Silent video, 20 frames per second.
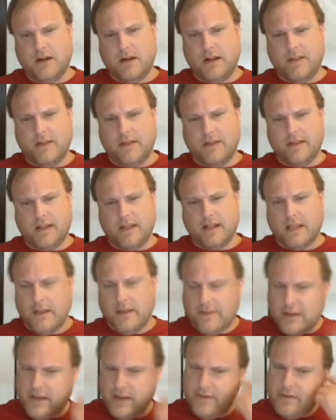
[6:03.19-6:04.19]
I think that'll
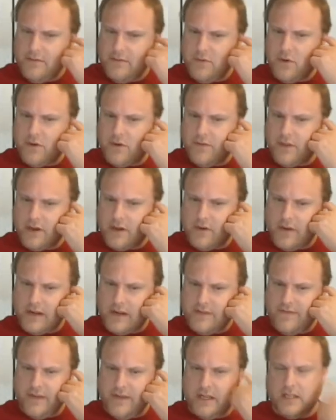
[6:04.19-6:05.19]
give it even more of the
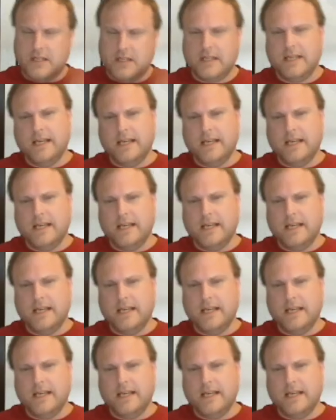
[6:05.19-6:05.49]
correct feel.